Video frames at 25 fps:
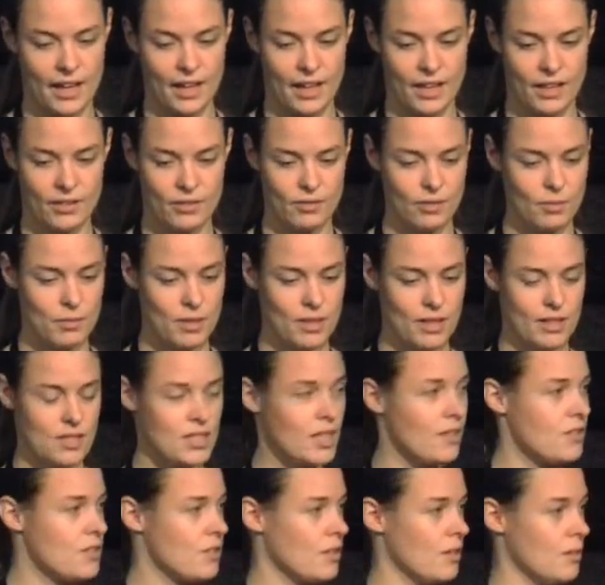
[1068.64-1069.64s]
And remember
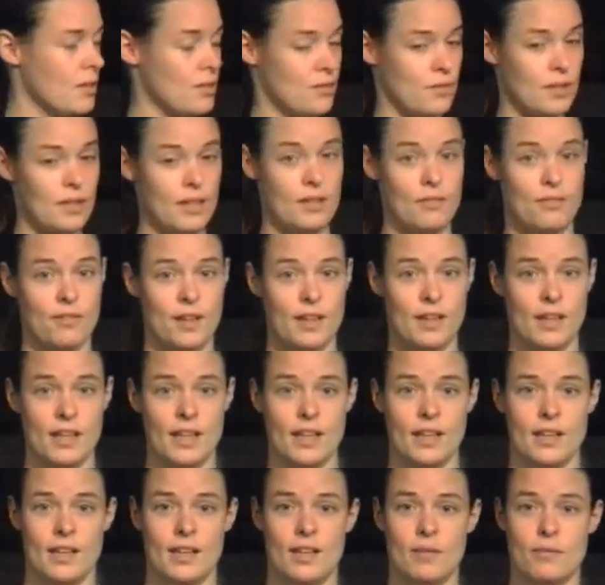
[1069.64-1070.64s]
that JavaScript is really
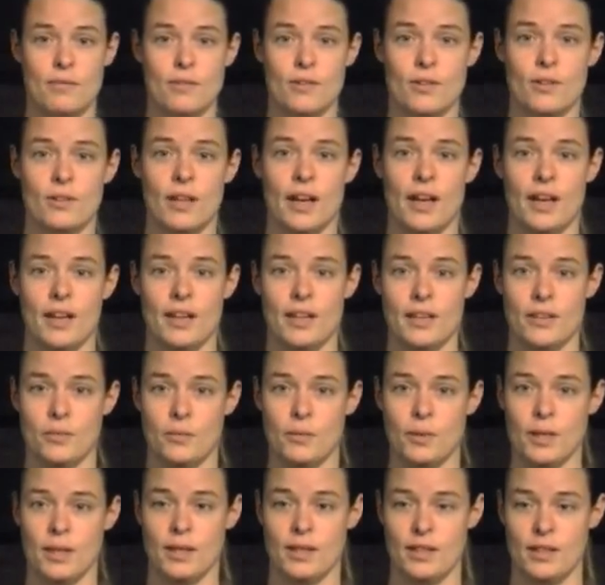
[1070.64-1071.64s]
friendly and helpful,
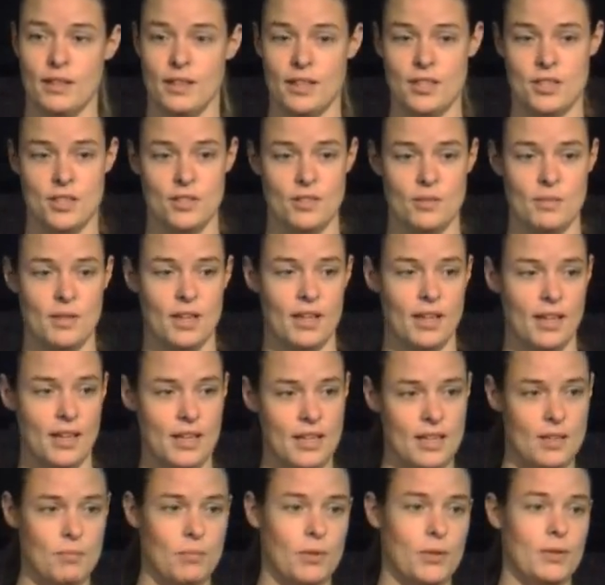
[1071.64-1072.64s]
and will assume that
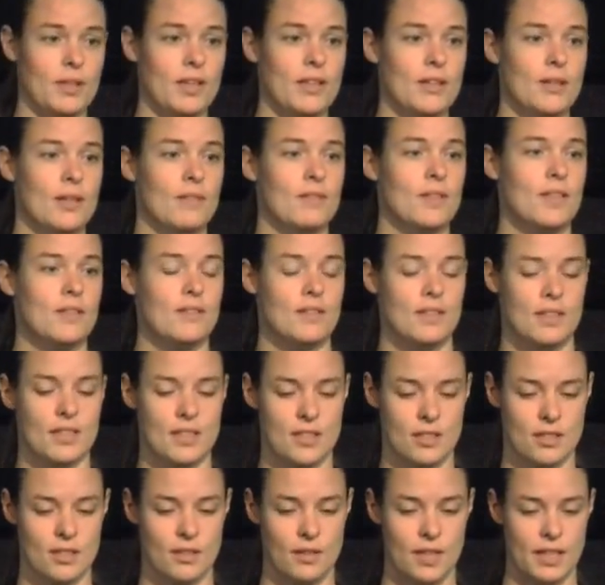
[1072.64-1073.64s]
any input that you have given
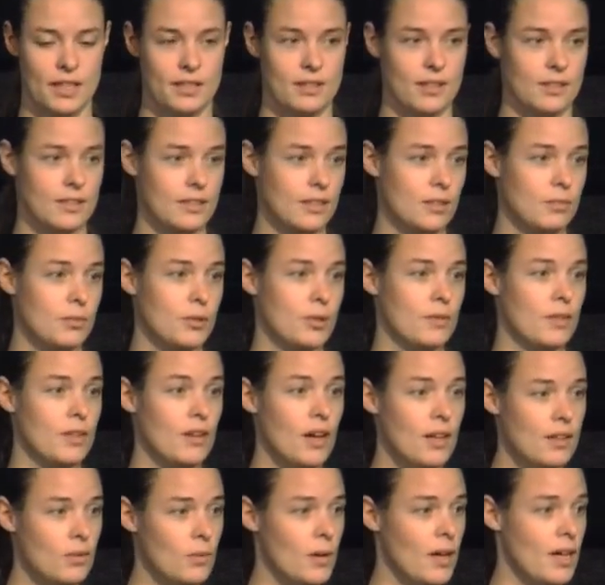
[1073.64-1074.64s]
is correct until proven
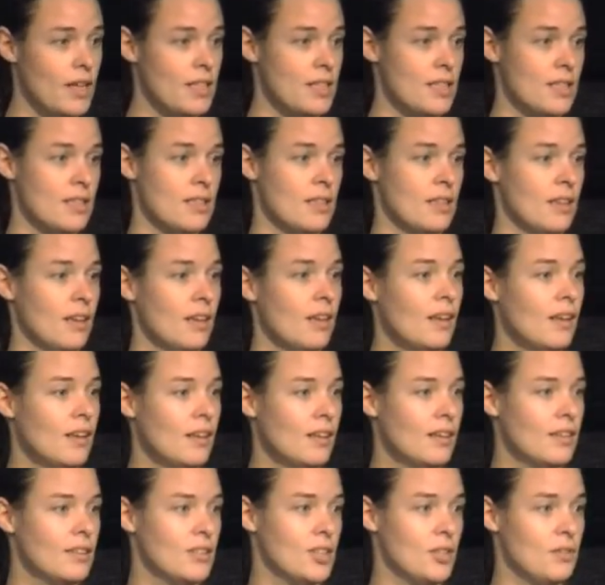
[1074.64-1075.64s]
otherwise.
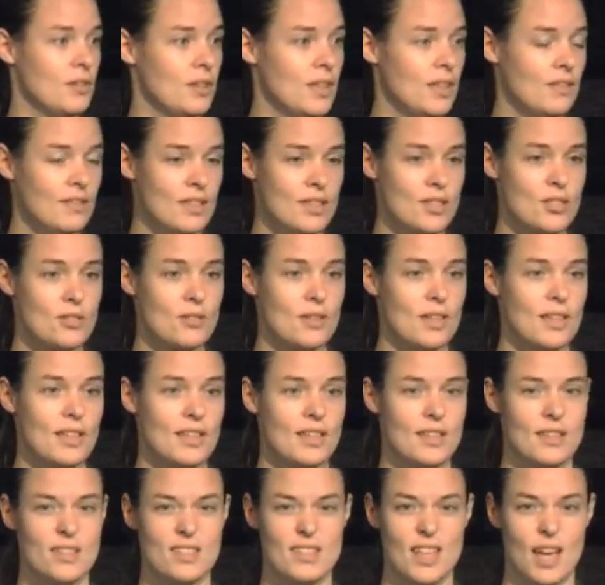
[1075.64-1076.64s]
So if you give it a
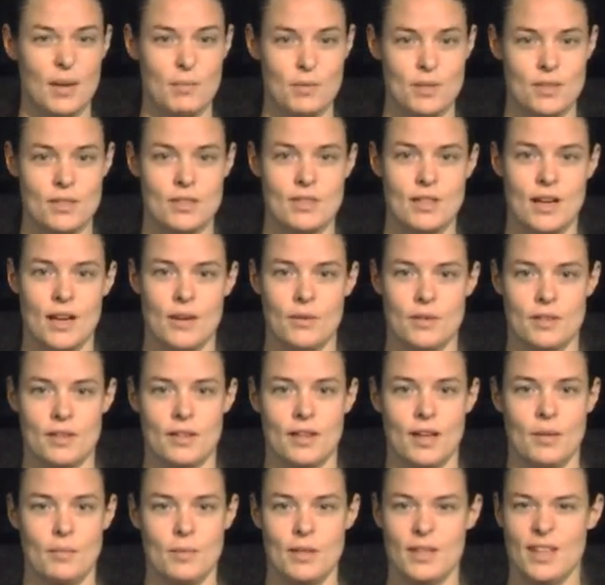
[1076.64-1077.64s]
string and it just happens to start with a
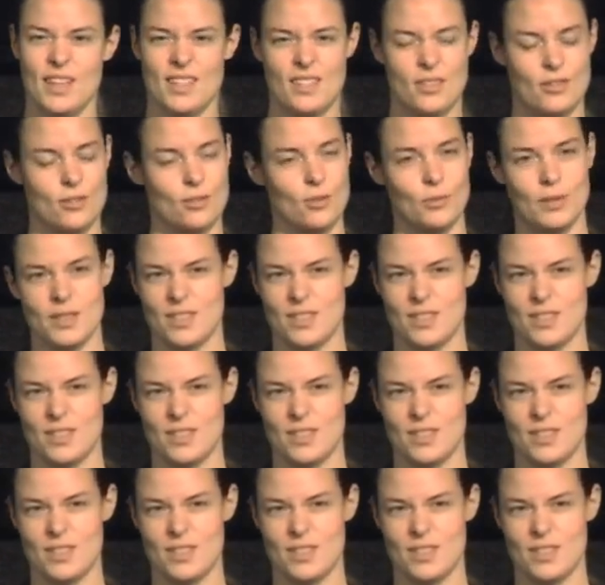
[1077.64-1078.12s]
number, that's cool.